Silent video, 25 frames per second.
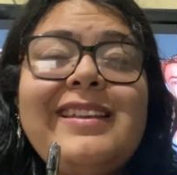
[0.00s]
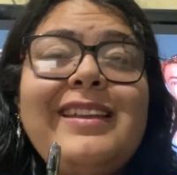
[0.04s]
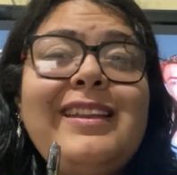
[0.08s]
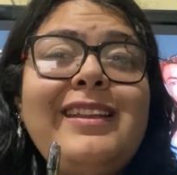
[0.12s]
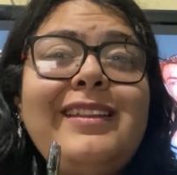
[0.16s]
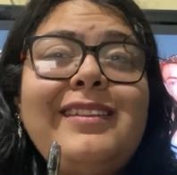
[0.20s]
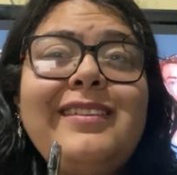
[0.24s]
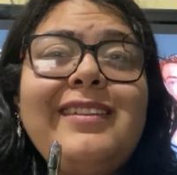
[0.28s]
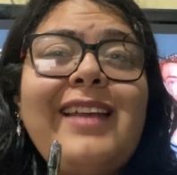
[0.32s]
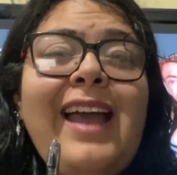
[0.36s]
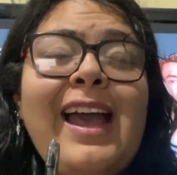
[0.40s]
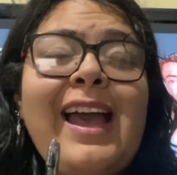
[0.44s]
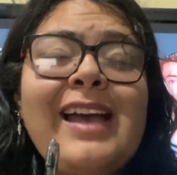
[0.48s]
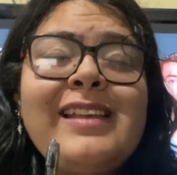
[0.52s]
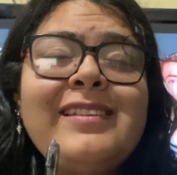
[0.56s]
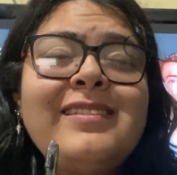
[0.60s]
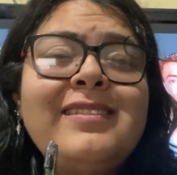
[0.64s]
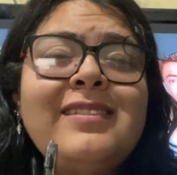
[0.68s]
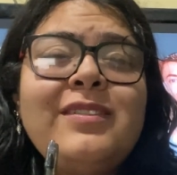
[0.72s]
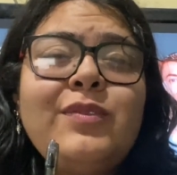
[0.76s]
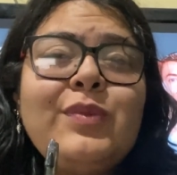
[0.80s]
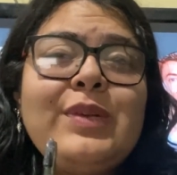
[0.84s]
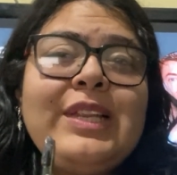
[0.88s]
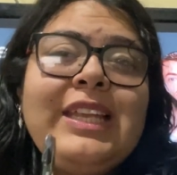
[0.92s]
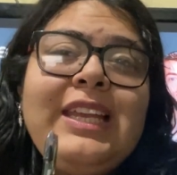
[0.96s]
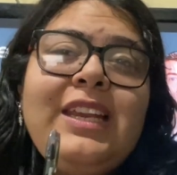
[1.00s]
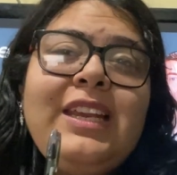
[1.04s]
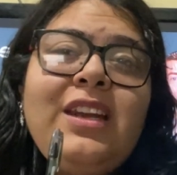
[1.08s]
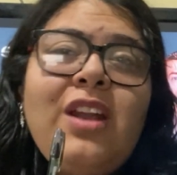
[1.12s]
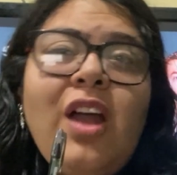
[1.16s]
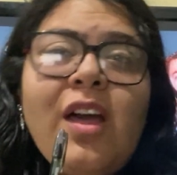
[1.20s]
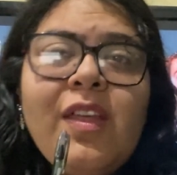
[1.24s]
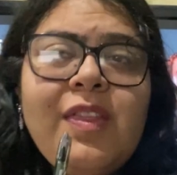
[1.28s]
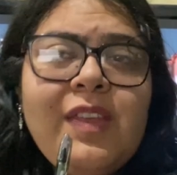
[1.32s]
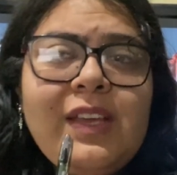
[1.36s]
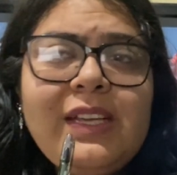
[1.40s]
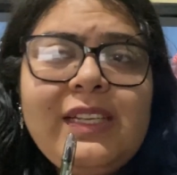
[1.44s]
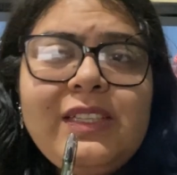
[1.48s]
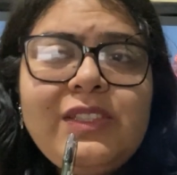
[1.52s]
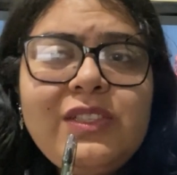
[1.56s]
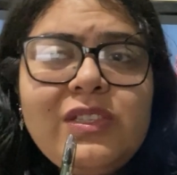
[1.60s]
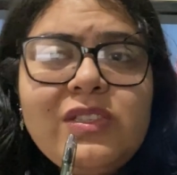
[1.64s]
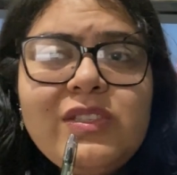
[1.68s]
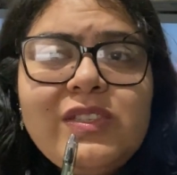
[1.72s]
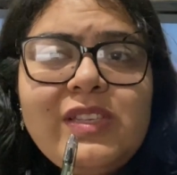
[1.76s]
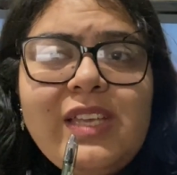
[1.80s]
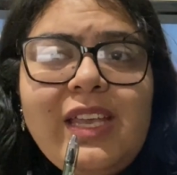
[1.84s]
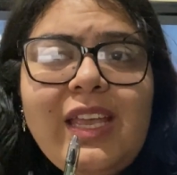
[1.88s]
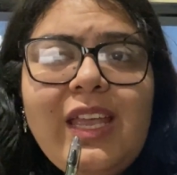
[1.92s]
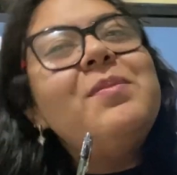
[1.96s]
it has really nothing to
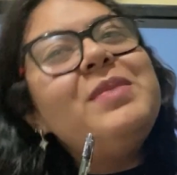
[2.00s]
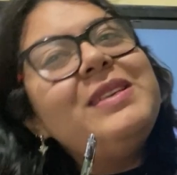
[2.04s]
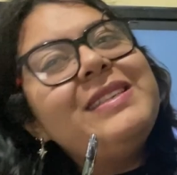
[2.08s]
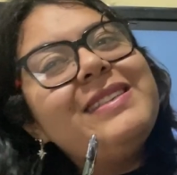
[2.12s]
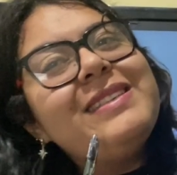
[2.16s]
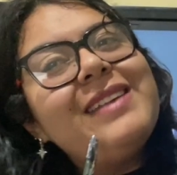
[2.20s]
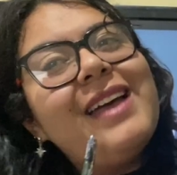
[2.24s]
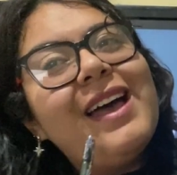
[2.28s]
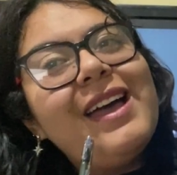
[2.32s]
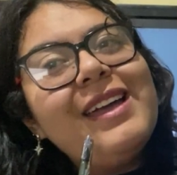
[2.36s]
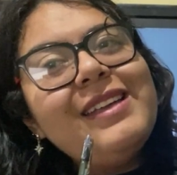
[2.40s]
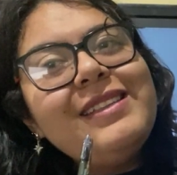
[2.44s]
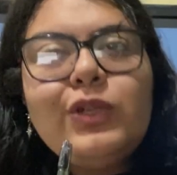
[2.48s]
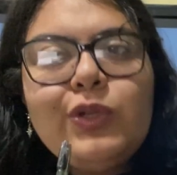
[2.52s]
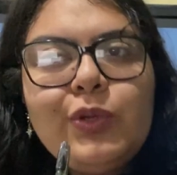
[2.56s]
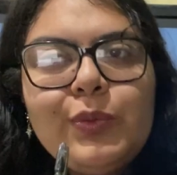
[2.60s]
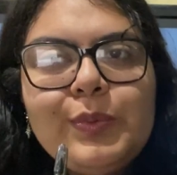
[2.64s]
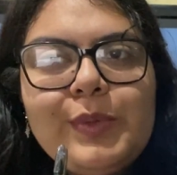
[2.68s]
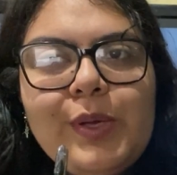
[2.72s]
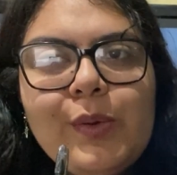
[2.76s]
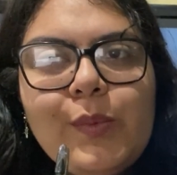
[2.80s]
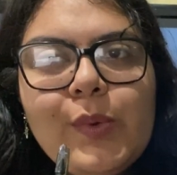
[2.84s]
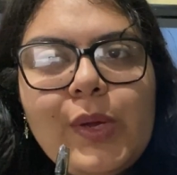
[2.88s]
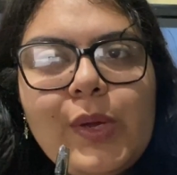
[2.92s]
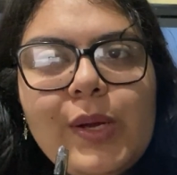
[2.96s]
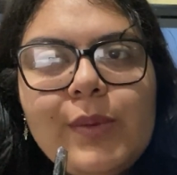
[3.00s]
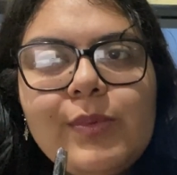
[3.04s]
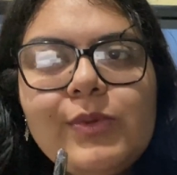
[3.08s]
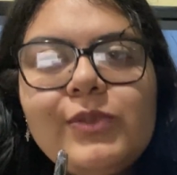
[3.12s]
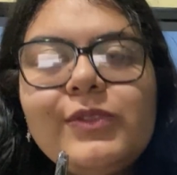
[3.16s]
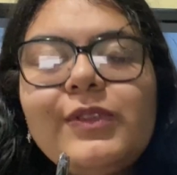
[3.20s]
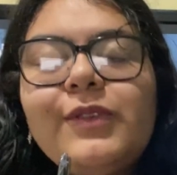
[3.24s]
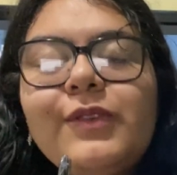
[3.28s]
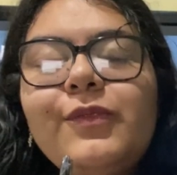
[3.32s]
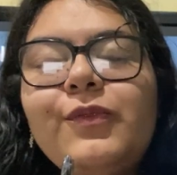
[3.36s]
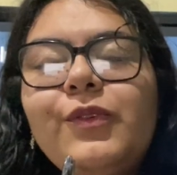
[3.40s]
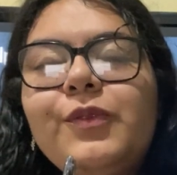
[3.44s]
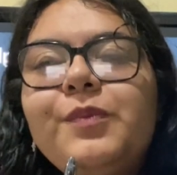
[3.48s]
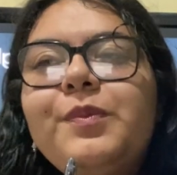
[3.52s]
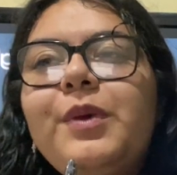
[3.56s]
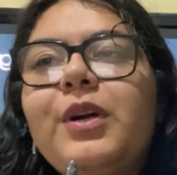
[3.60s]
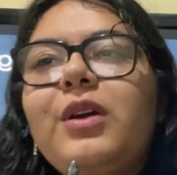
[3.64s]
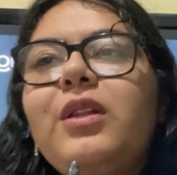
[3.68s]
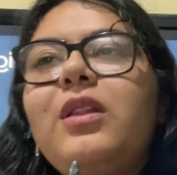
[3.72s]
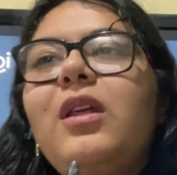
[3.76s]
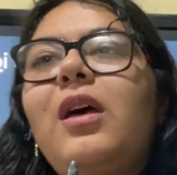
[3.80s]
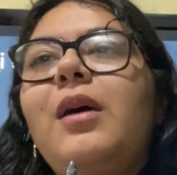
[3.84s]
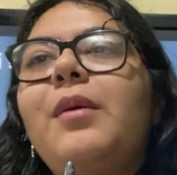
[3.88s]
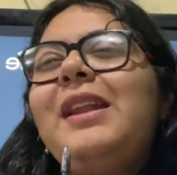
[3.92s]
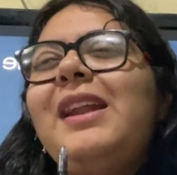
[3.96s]
see besides Club de Cuervos, the football
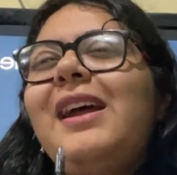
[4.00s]
club.